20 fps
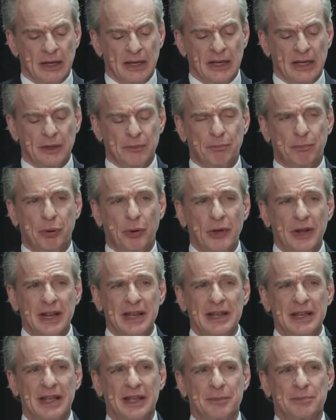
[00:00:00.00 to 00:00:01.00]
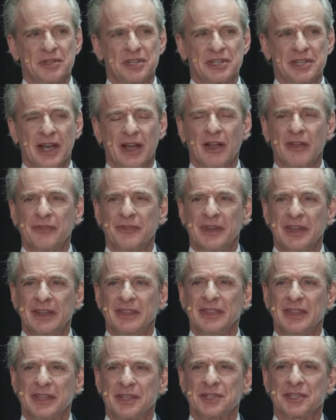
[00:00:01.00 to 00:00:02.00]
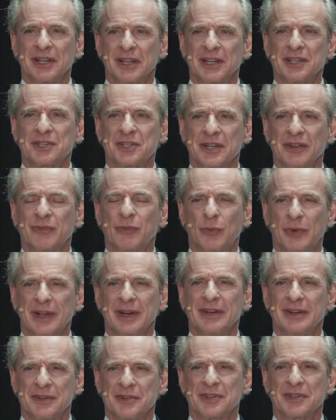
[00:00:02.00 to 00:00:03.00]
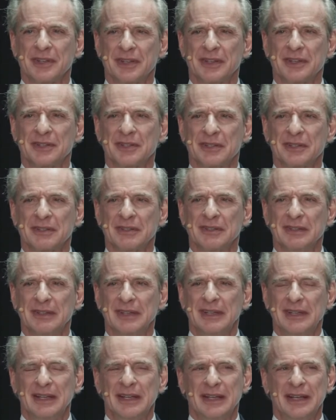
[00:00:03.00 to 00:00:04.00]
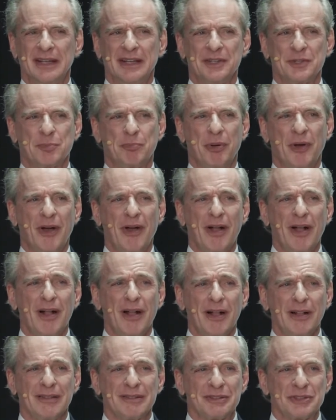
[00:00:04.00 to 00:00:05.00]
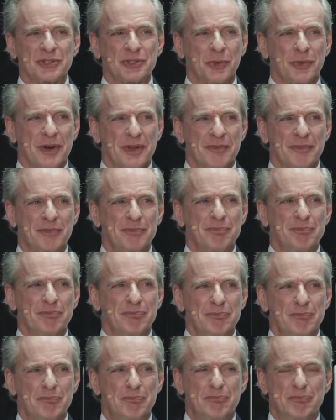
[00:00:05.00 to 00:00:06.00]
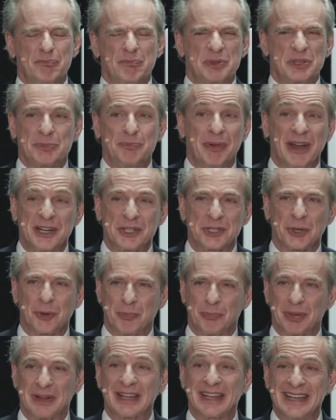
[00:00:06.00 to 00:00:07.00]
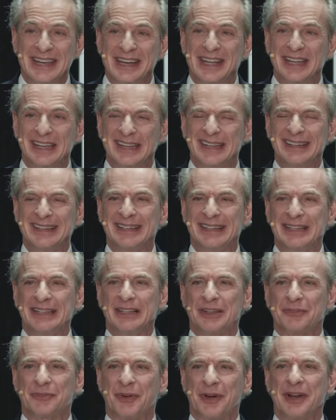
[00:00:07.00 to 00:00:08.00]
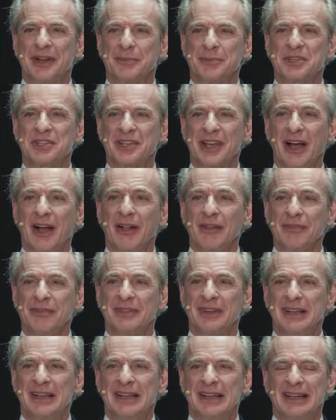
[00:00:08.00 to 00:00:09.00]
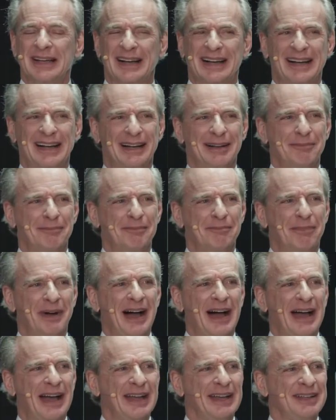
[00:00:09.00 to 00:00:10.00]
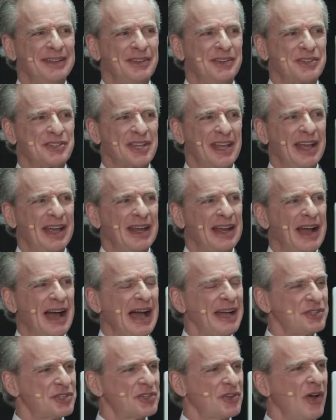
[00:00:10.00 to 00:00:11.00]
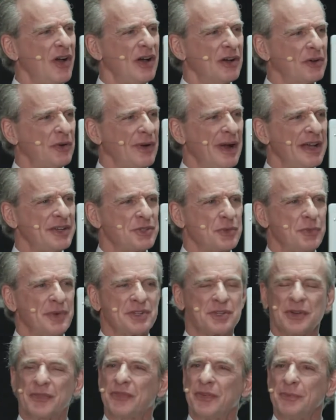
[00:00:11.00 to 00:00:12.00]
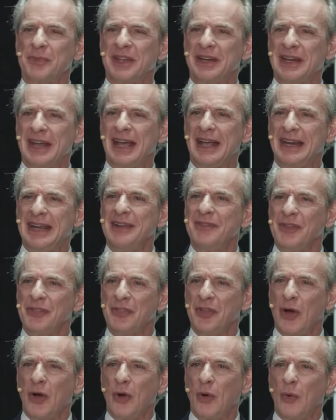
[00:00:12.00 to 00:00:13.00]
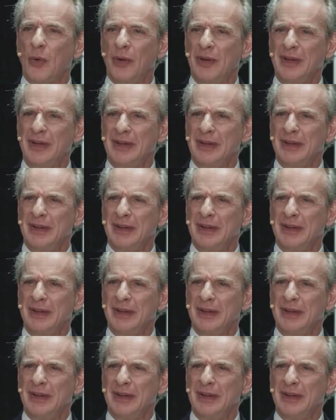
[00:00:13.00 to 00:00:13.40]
In putting himself in this list of witnesses, is Paul sort of special pleading for himself um, by saying, I saw Christ risen from the dead, even though,